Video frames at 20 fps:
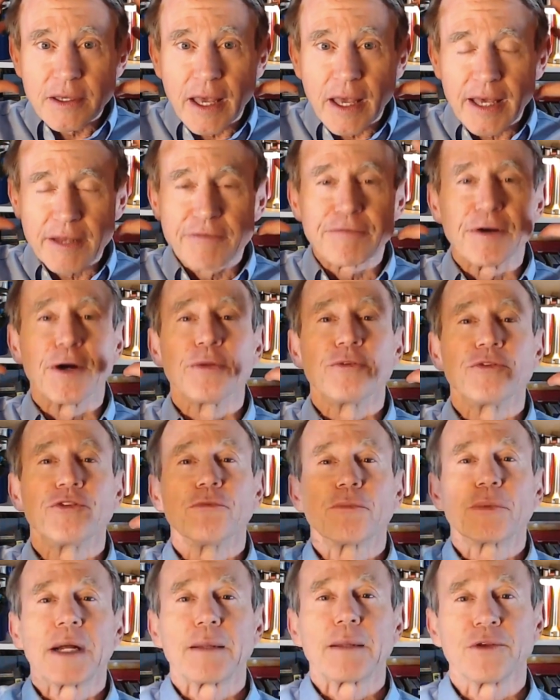headphones
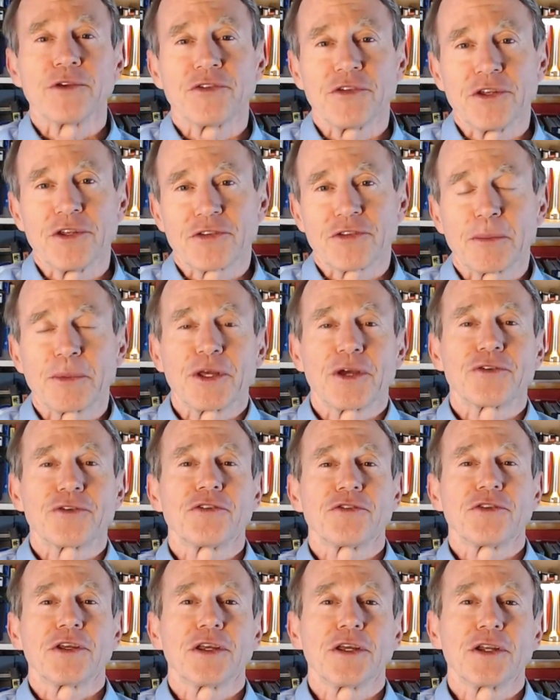you've probably seen some of the
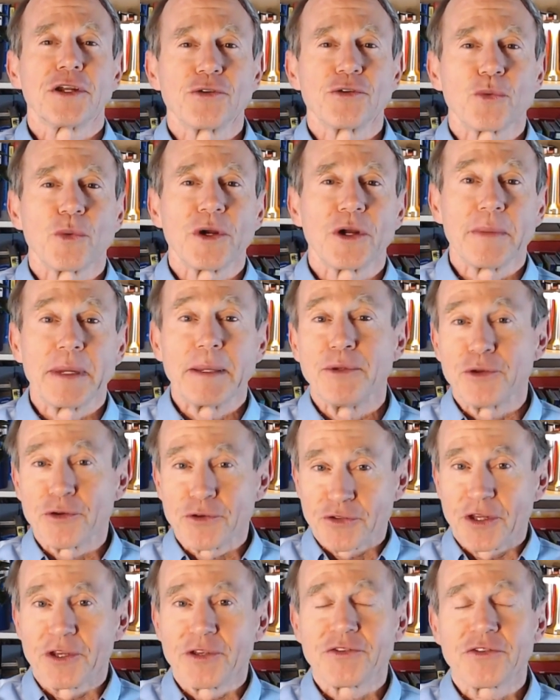autistic kiddos wear, maybe
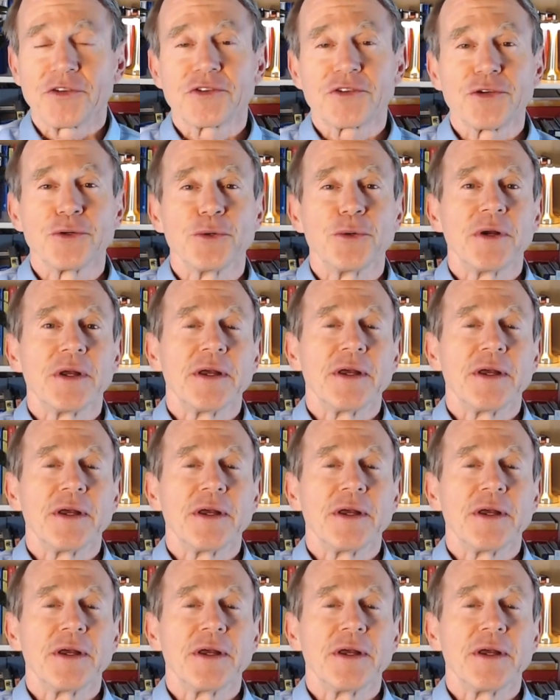yours does too,